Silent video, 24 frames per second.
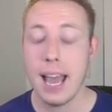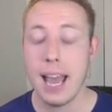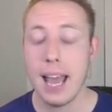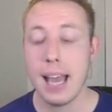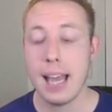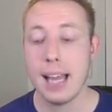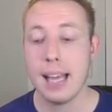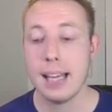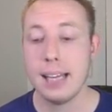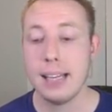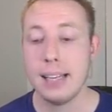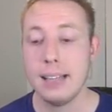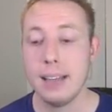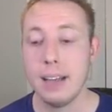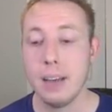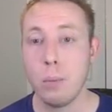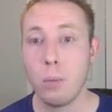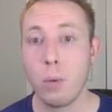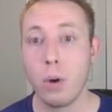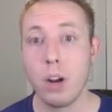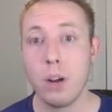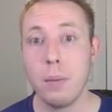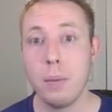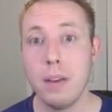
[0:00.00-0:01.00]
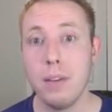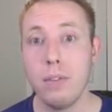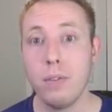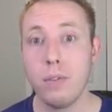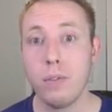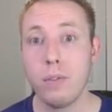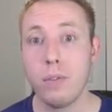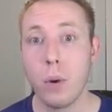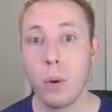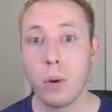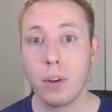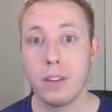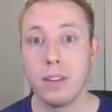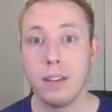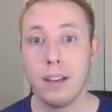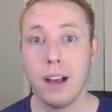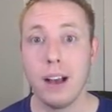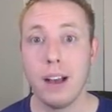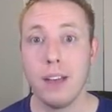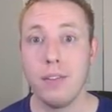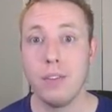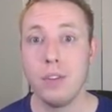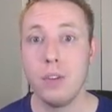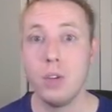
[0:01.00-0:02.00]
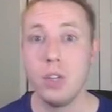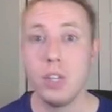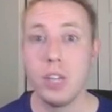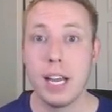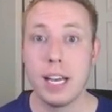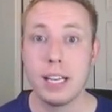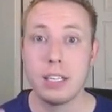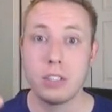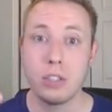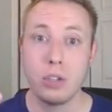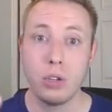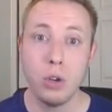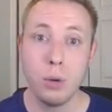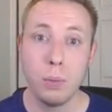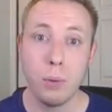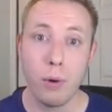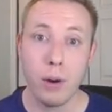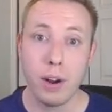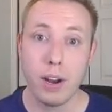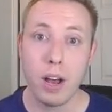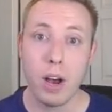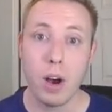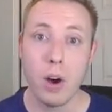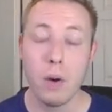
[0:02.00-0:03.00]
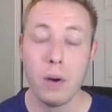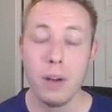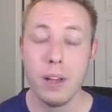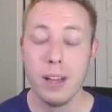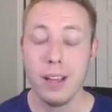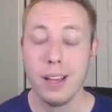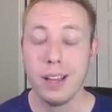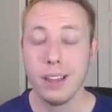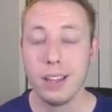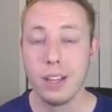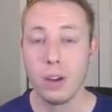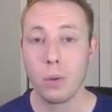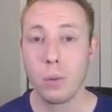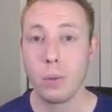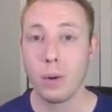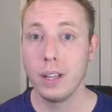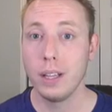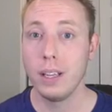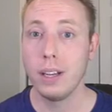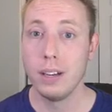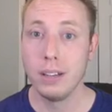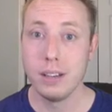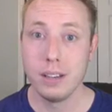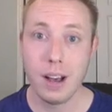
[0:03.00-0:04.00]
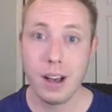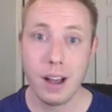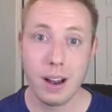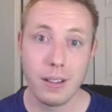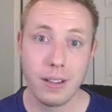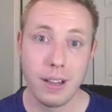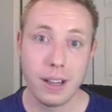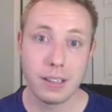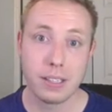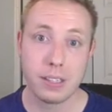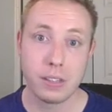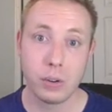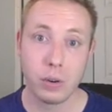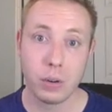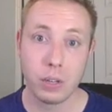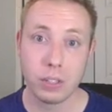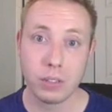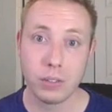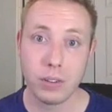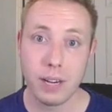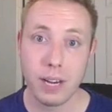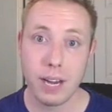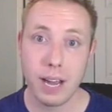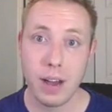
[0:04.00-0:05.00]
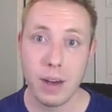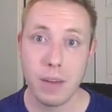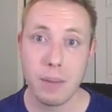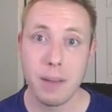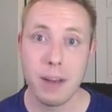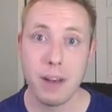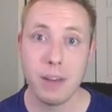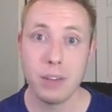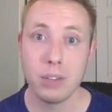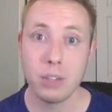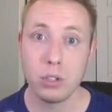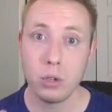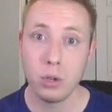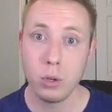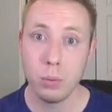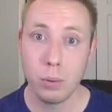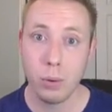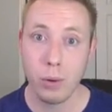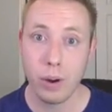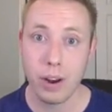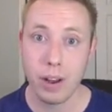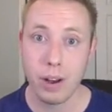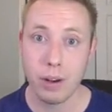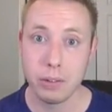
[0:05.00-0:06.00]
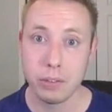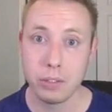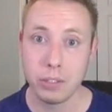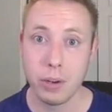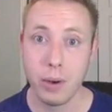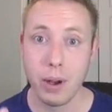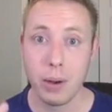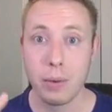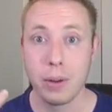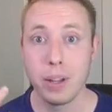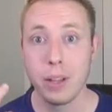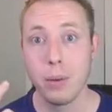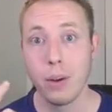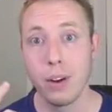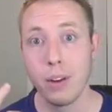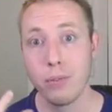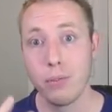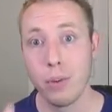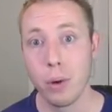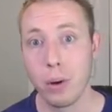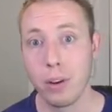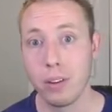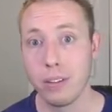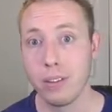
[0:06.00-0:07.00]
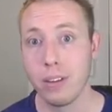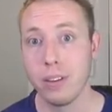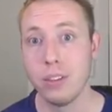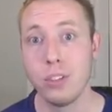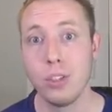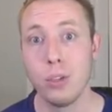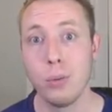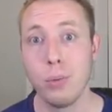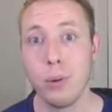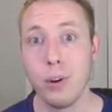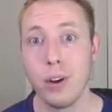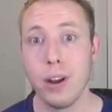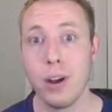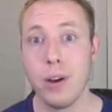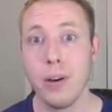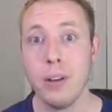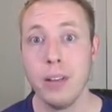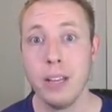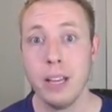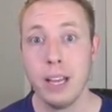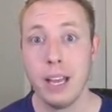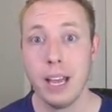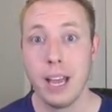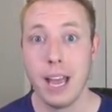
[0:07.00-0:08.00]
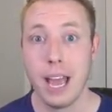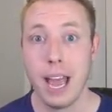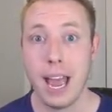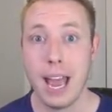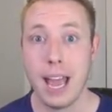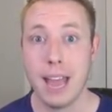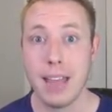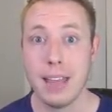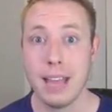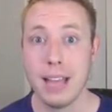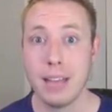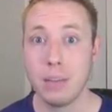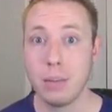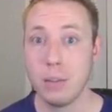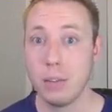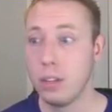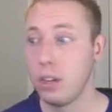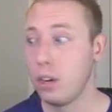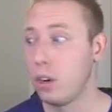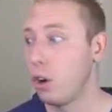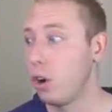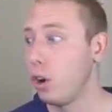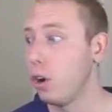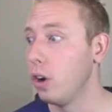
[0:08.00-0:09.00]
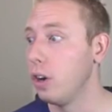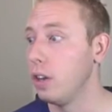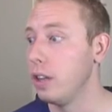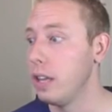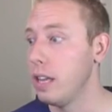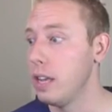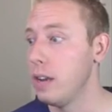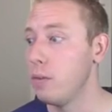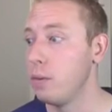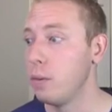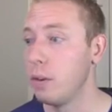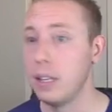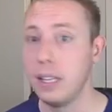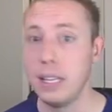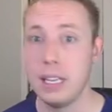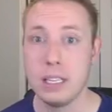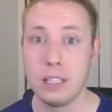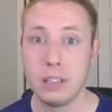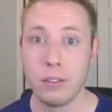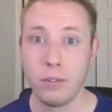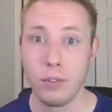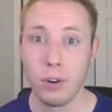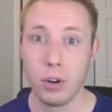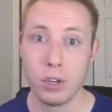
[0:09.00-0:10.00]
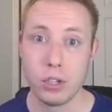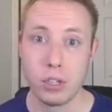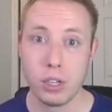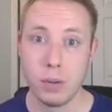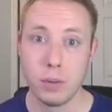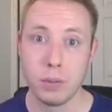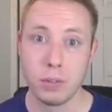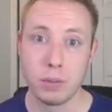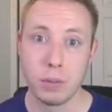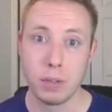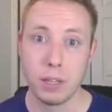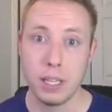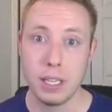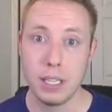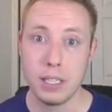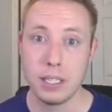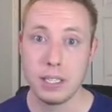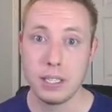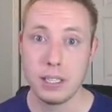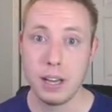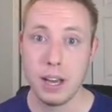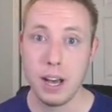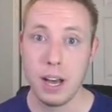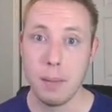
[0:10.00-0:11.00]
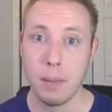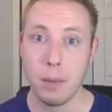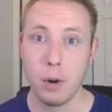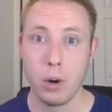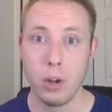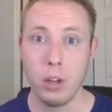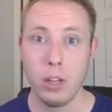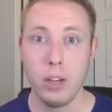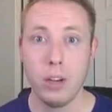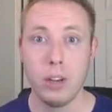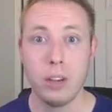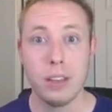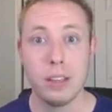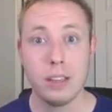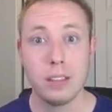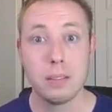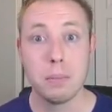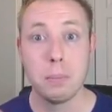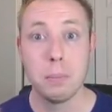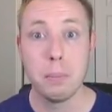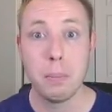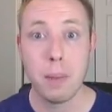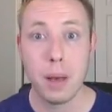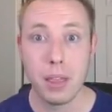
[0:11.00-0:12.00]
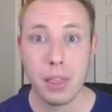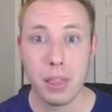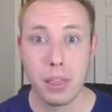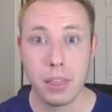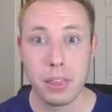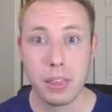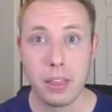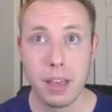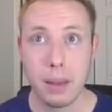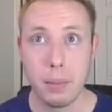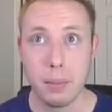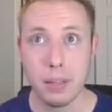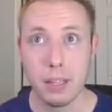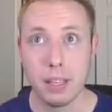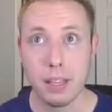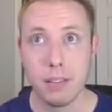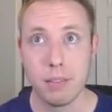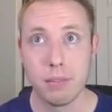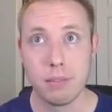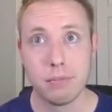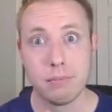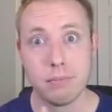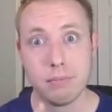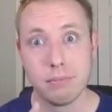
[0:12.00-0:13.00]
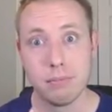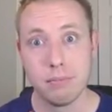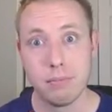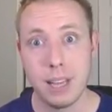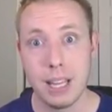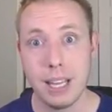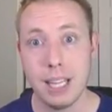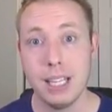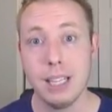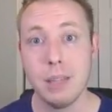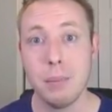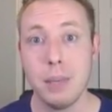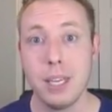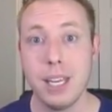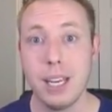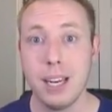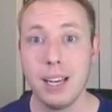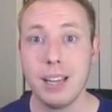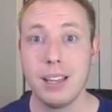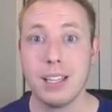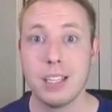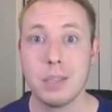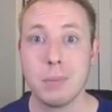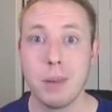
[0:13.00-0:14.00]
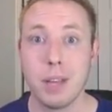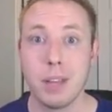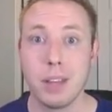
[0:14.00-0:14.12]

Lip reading: and we're going to be focusing on Vue.js 2.0. There really are not a lot of tutorials right now about 2.0. So I really want to focus on 2.0. And that's what the currently released version. It was released earlier this month, I believe. I think the beginning of this